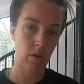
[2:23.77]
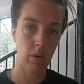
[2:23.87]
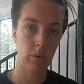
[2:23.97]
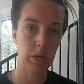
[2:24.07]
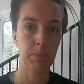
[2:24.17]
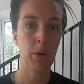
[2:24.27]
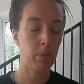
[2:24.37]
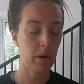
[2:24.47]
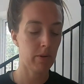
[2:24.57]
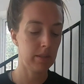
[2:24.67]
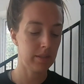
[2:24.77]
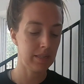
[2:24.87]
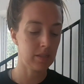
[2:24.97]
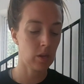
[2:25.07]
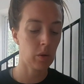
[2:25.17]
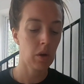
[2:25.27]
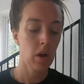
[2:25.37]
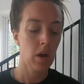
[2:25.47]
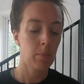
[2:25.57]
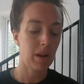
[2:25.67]
I want to put my runs in. So
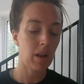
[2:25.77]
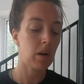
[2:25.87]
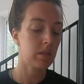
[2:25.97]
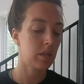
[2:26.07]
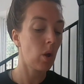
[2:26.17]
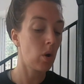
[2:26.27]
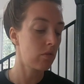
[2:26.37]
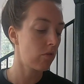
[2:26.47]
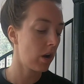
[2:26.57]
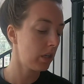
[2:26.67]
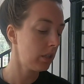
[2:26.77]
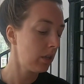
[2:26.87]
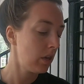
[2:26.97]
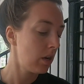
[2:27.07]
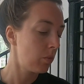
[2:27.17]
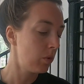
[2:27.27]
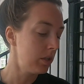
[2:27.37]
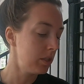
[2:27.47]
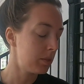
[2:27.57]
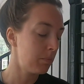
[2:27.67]
my last long run
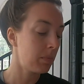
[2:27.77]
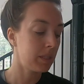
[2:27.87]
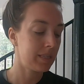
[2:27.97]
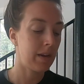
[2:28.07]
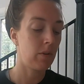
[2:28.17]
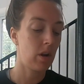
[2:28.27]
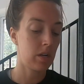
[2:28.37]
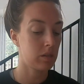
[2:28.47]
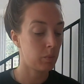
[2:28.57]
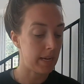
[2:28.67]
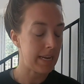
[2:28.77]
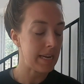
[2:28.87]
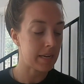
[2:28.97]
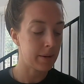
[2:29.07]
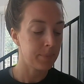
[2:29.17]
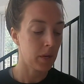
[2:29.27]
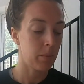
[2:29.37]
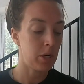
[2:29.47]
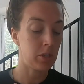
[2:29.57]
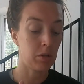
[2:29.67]
was Monday of last week. I'm
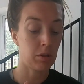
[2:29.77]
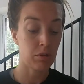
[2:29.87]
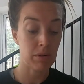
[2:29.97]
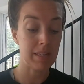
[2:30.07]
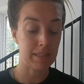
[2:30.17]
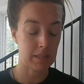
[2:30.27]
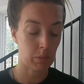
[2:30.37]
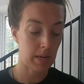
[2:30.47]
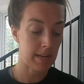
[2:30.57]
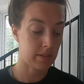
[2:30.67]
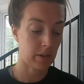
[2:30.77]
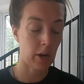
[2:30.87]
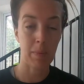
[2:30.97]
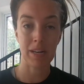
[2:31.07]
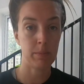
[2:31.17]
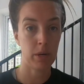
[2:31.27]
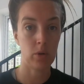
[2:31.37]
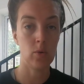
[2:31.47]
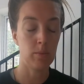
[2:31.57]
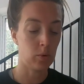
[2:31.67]
only doing 3 this week, so I go back to my
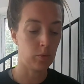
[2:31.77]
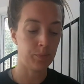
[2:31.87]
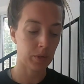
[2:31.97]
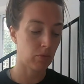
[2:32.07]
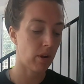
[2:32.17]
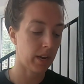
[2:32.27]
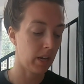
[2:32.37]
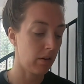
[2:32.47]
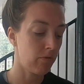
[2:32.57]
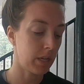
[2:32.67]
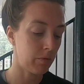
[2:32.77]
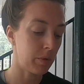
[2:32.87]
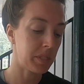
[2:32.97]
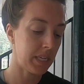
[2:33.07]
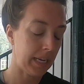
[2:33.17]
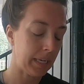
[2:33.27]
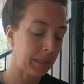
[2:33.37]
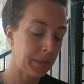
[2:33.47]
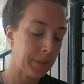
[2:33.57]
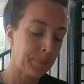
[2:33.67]
normal regular running
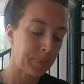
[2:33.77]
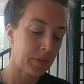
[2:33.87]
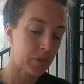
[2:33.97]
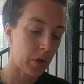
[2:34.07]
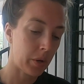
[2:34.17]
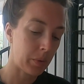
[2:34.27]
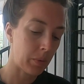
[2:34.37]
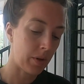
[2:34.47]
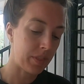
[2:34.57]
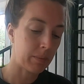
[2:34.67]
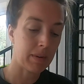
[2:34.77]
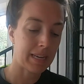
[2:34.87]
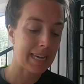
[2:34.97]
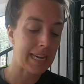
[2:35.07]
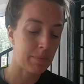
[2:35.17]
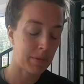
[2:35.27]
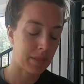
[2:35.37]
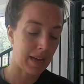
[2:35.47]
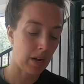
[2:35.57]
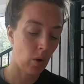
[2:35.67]
routine. So I think I'm going to keep
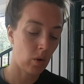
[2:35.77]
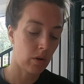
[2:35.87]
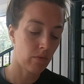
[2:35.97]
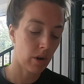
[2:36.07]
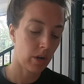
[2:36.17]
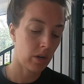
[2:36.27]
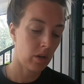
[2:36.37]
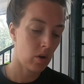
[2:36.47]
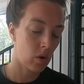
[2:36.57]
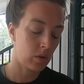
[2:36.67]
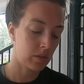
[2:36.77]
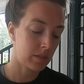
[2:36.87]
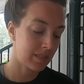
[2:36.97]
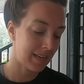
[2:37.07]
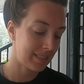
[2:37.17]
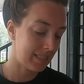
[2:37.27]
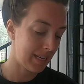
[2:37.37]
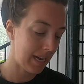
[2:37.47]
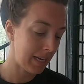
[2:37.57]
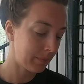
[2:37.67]
that long run on
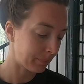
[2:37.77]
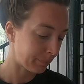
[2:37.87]
Saturday